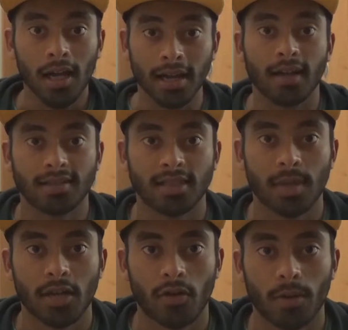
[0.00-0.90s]
Hey guys,
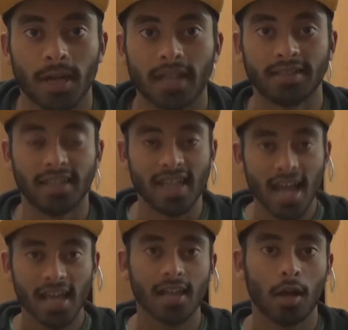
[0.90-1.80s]
TazManiaAhmed here.
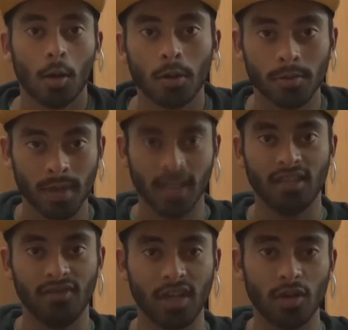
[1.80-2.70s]
Today I'm going to be making
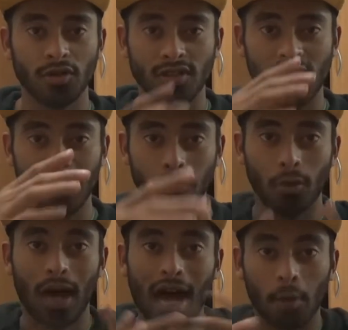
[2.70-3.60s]
this video to tell you
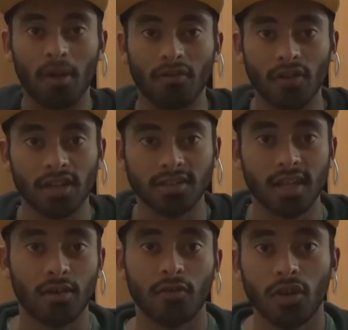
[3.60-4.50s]
all how my first
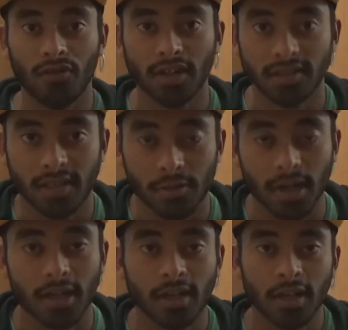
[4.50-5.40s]
day of university
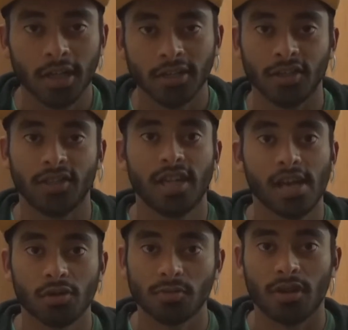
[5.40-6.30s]
went. So
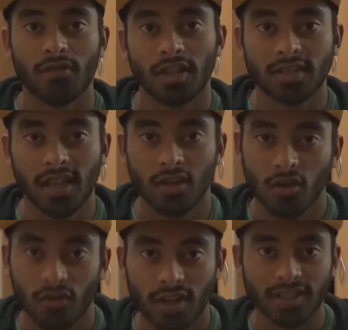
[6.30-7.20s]
today was my first day in
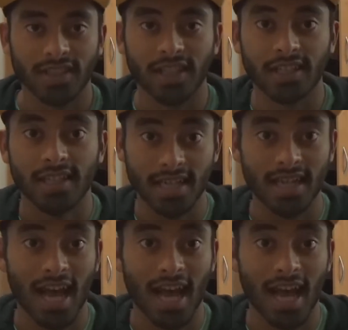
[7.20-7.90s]
university.